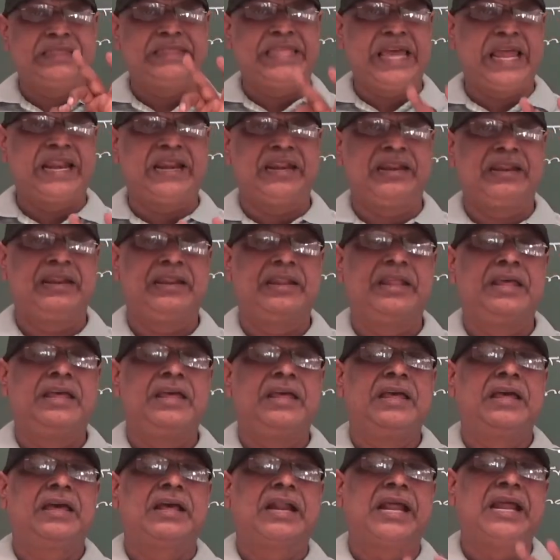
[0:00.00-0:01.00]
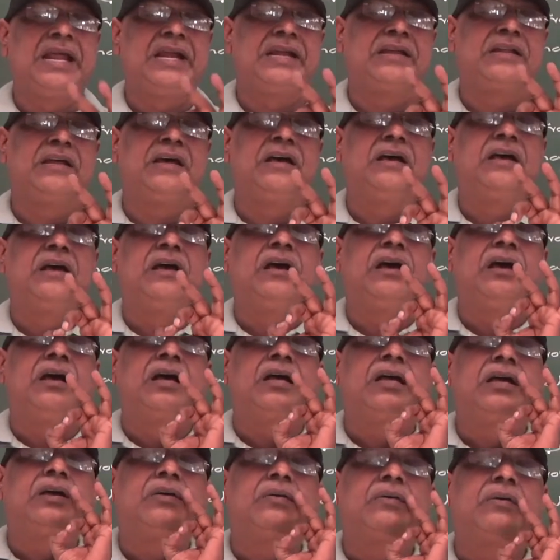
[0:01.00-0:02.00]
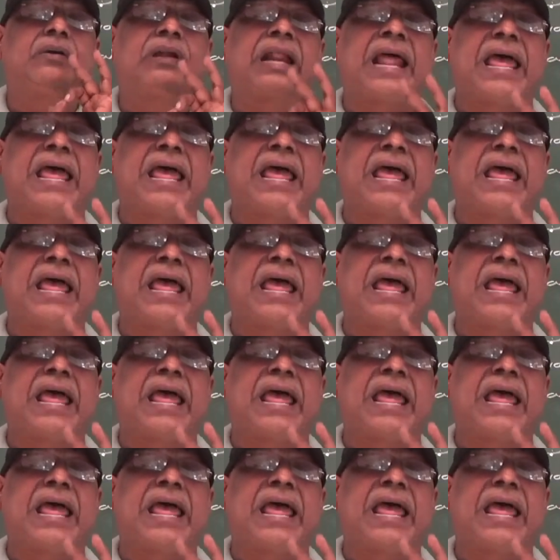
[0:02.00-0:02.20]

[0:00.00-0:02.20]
then, right,